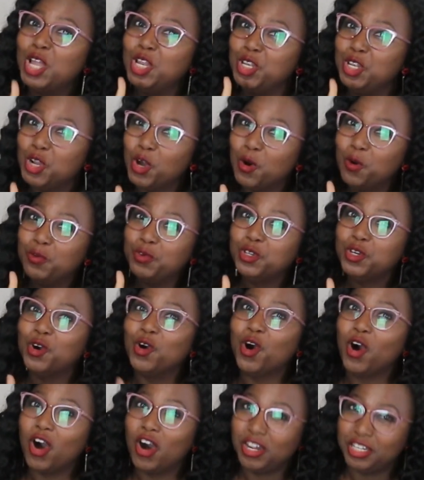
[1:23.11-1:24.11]
know
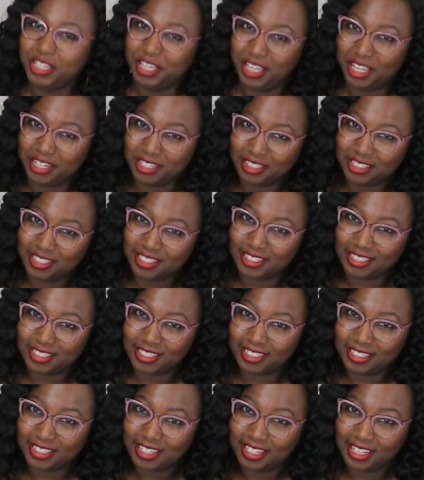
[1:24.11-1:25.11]
your
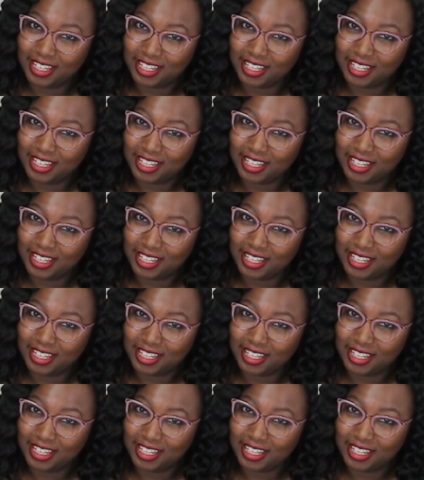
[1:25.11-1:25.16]
audience.